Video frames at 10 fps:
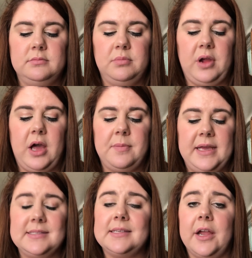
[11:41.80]
brow
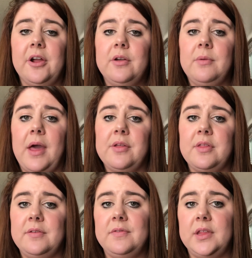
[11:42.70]
mascara rather
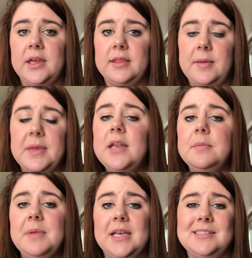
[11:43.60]
than filling them
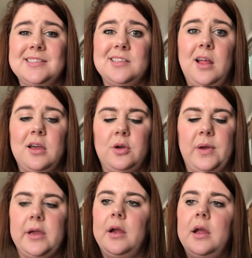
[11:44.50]
in, because it's a lot
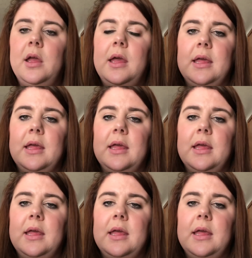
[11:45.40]
quicker.